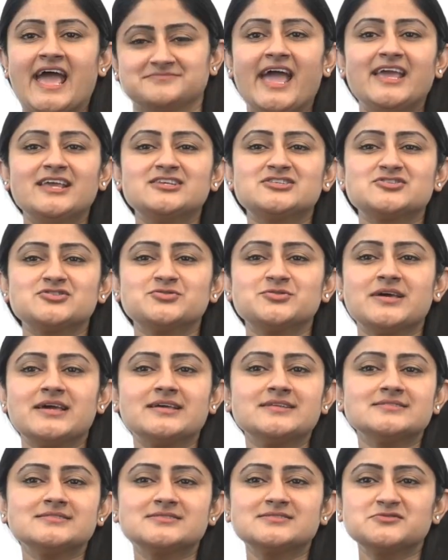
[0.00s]
Hey
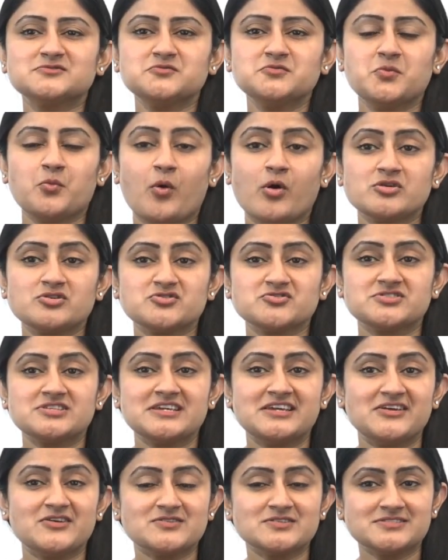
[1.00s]
students, want to
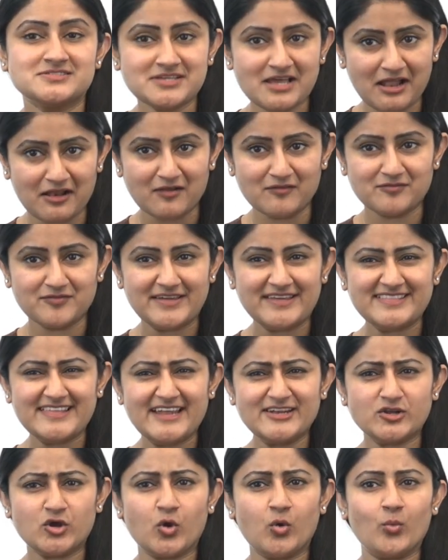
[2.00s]
see yourself in
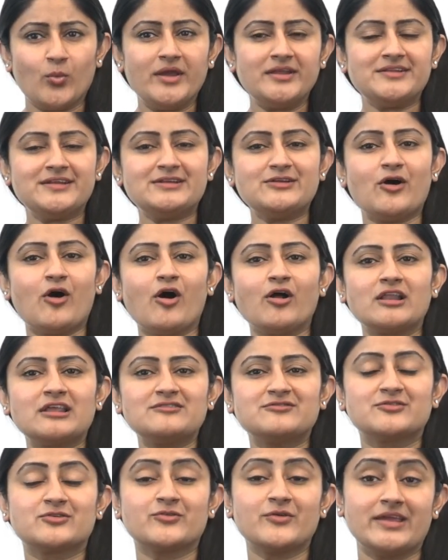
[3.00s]
that coveted
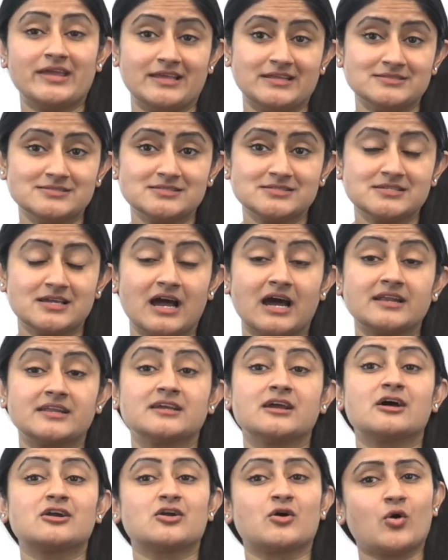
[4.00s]
olive greens
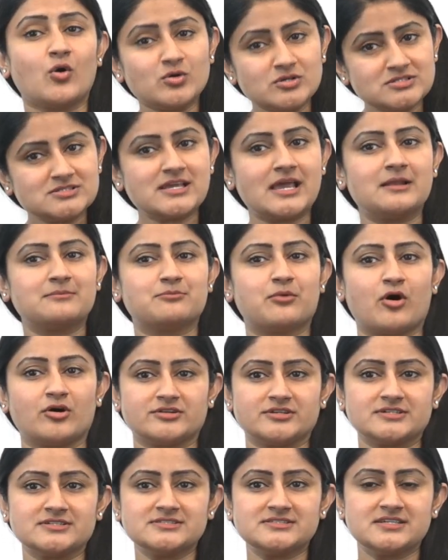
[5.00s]
guarding our hostile
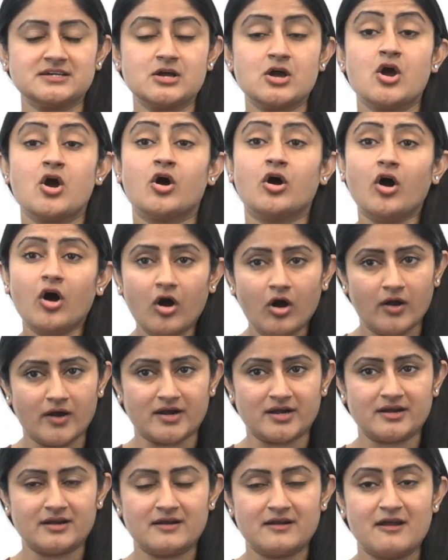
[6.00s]
borders,
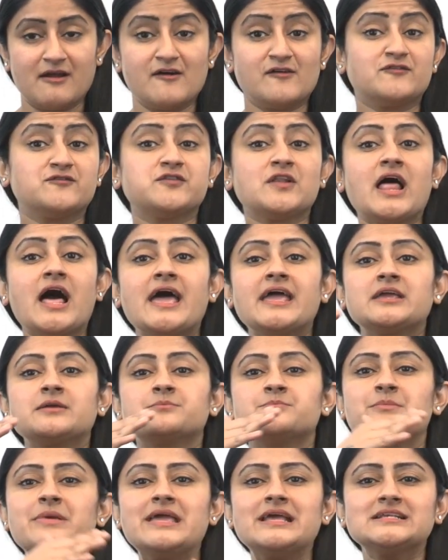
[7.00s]
or
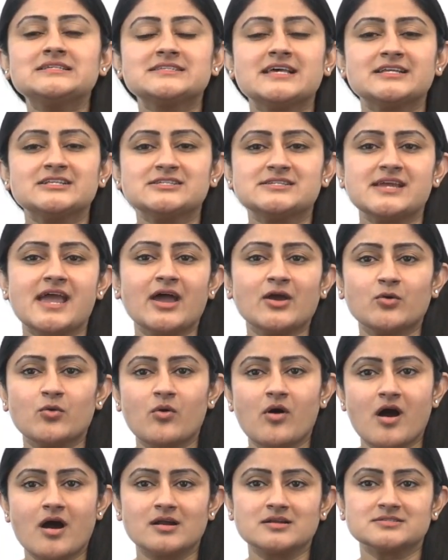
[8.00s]
flying MiGs and
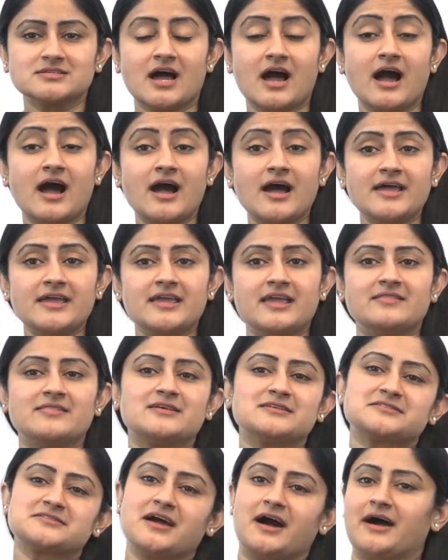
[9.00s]
Jaguars high in
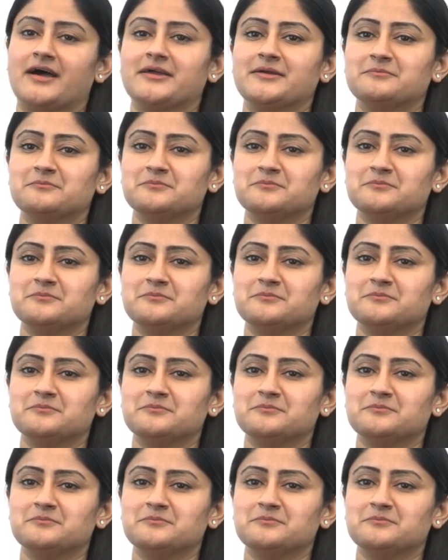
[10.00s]
the sky,